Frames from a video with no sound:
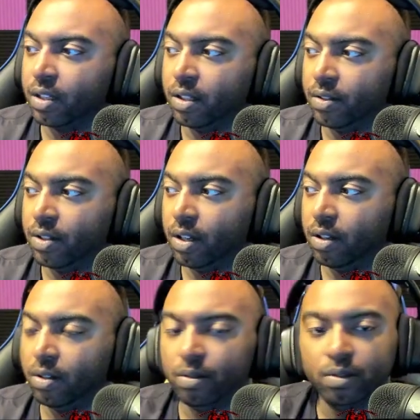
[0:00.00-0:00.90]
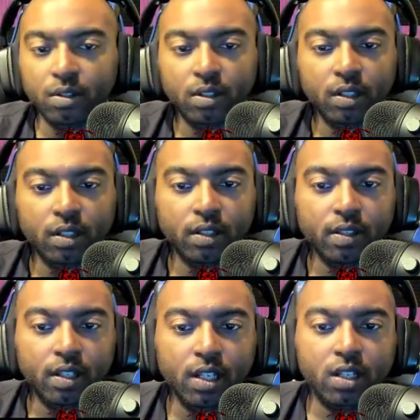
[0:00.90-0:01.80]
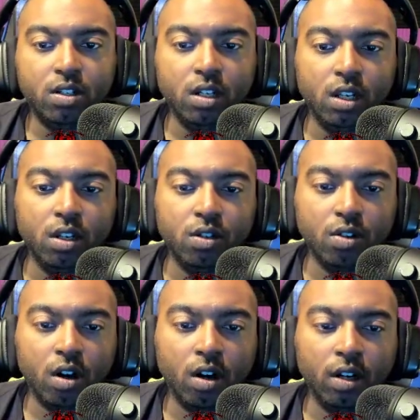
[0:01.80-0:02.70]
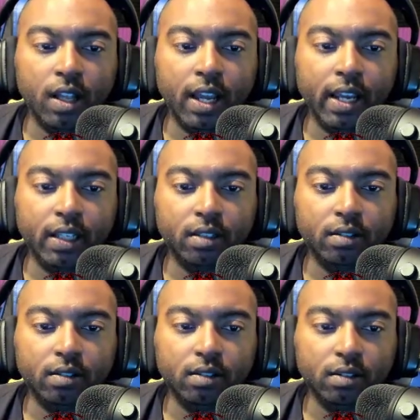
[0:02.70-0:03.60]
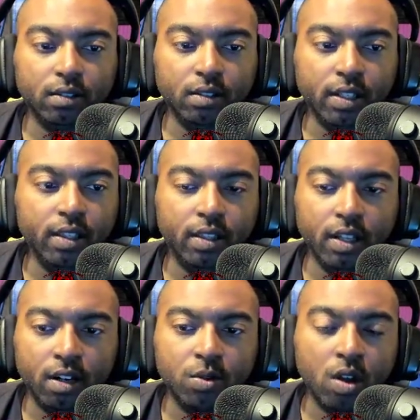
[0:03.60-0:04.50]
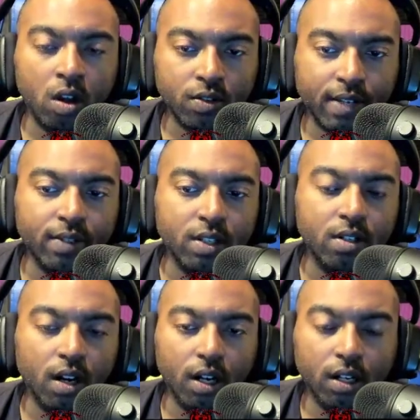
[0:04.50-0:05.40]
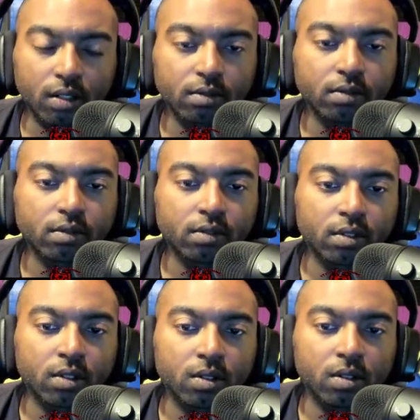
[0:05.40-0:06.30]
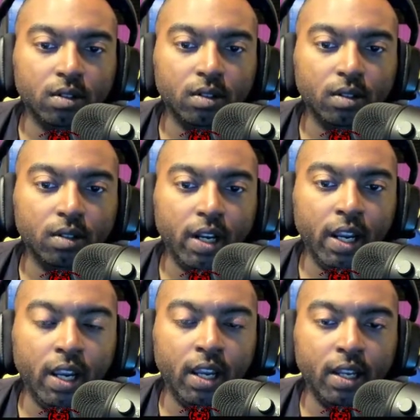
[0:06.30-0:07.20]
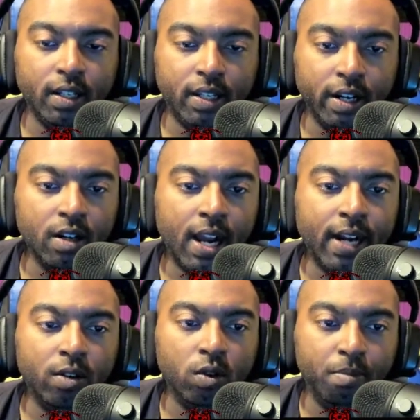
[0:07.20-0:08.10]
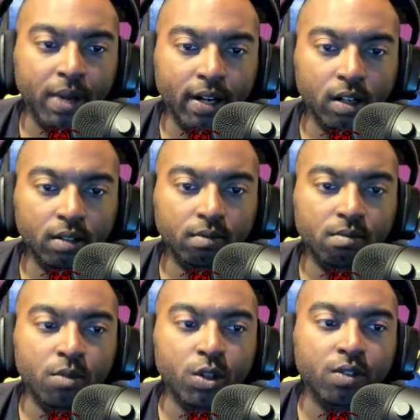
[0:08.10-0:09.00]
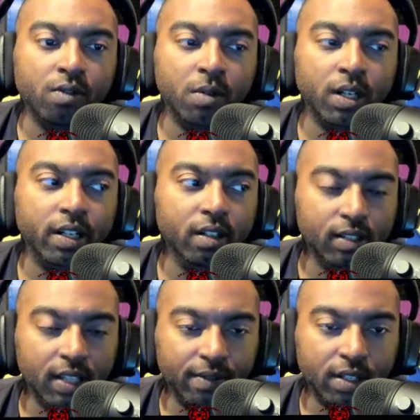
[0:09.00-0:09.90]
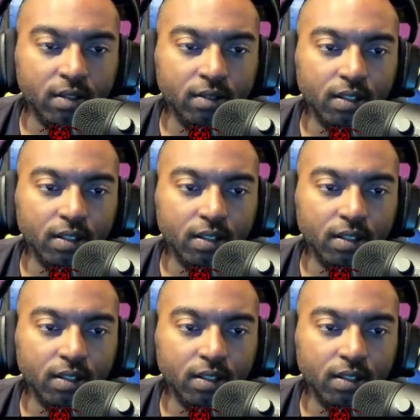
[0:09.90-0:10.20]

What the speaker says: So these Geos are like, they're almost all 7-star and Gear 9 or better. Most of them are Gear 11.